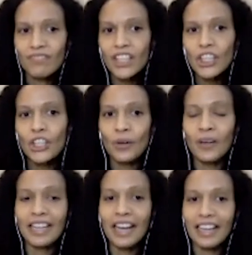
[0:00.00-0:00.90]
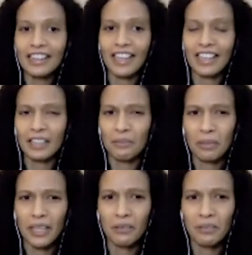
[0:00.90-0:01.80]
you know, again, like I could
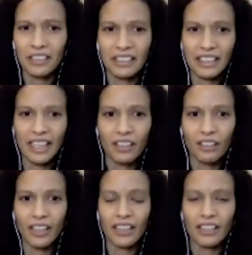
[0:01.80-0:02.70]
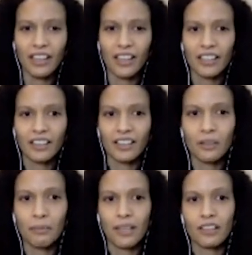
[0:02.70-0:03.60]
play with the scale. I could think
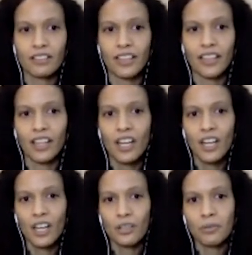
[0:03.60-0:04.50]
about like the